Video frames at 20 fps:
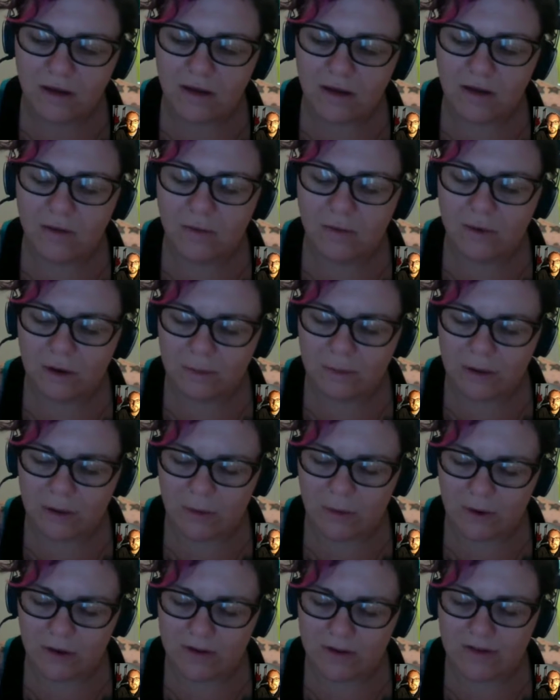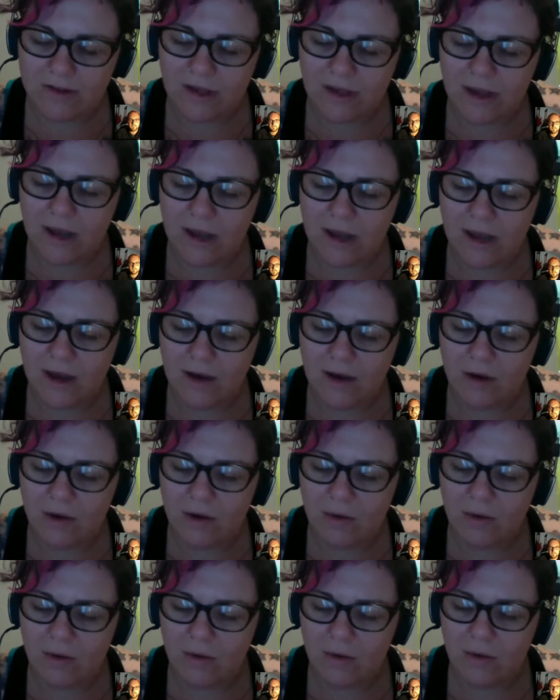what are my words?
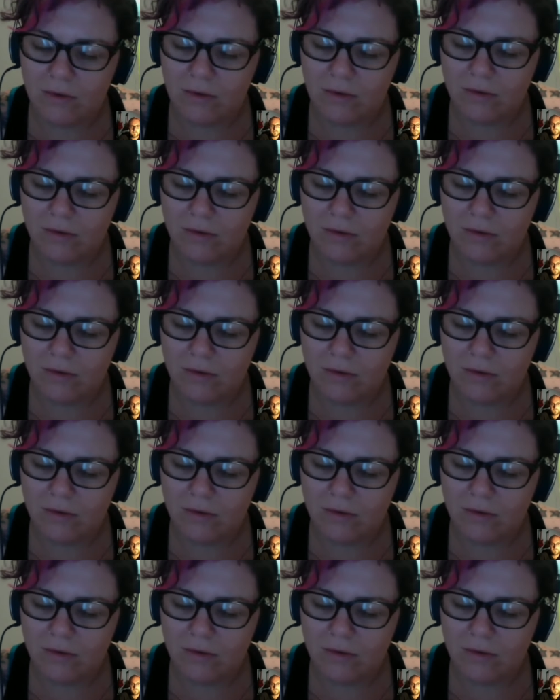How,